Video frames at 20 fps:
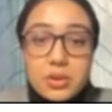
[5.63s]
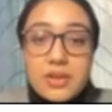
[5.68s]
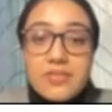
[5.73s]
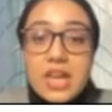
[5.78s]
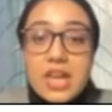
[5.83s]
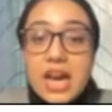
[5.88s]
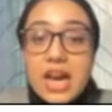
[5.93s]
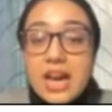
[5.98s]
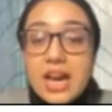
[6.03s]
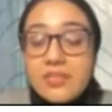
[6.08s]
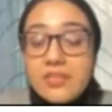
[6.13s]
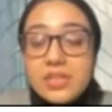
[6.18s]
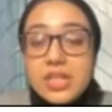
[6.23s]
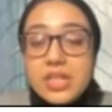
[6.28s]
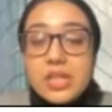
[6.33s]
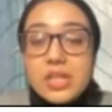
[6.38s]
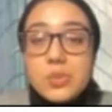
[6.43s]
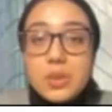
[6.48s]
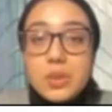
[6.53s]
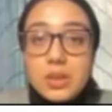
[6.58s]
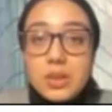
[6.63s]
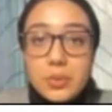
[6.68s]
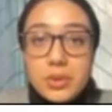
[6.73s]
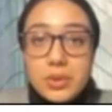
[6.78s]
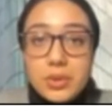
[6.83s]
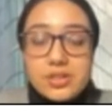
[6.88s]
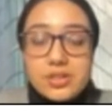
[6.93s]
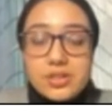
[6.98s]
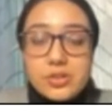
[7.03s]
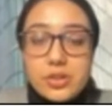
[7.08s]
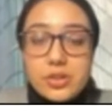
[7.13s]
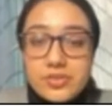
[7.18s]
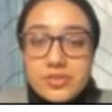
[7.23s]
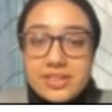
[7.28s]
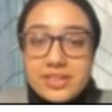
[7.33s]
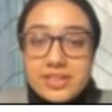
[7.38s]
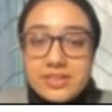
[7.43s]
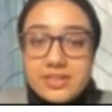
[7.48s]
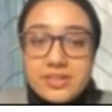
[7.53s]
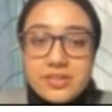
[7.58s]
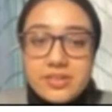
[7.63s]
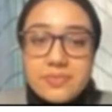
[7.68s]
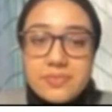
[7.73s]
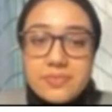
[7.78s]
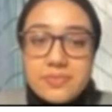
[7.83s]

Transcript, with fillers: of the Advertise with Lawyers service.